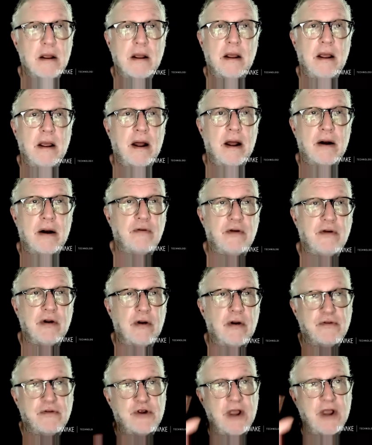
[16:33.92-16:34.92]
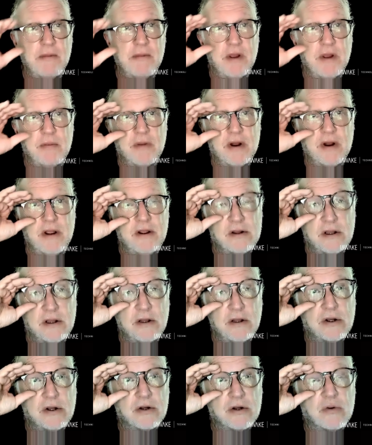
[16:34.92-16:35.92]
I don't know if you know Jamie, but he's
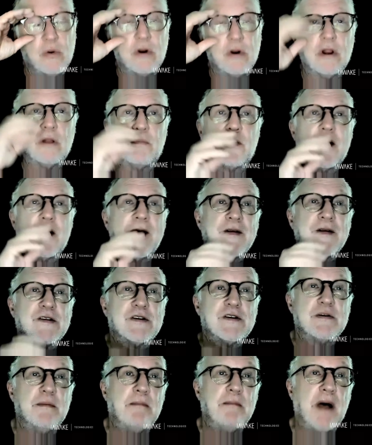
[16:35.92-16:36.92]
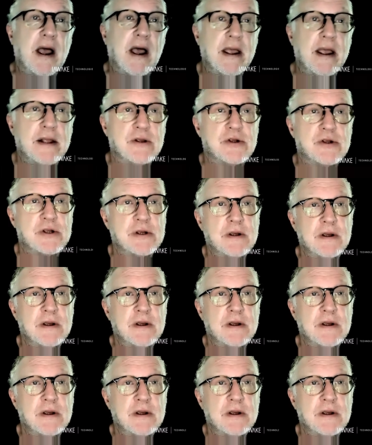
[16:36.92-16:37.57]
just one of the brightest minds,